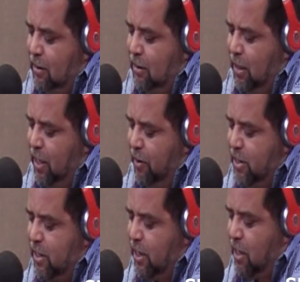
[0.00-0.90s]
The
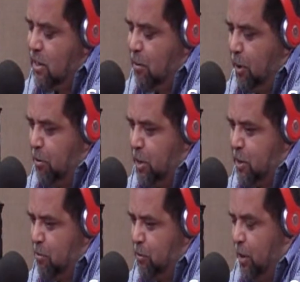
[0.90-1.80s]
current city council
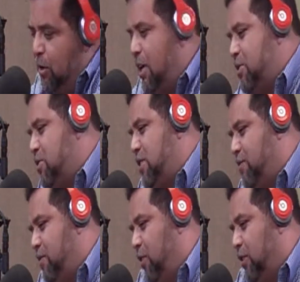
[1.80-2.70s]
members, well, as you
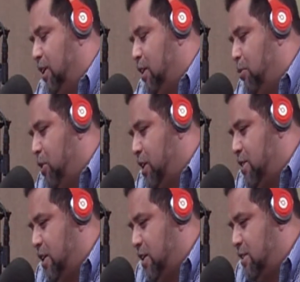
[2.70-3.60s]
said before, the
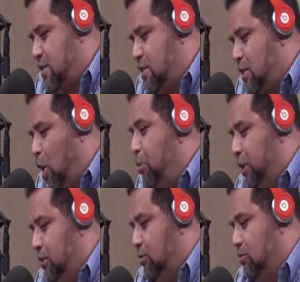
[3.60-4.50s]
democracy is
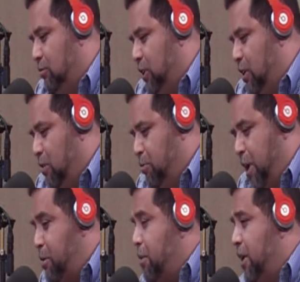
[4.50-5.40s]
open. You know,
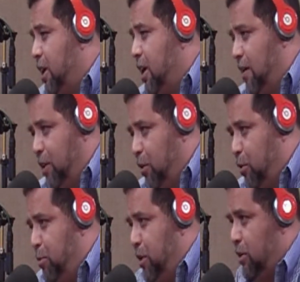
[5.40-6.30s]
everybody can have their own
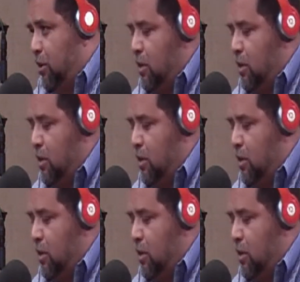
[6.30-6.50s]
opinion.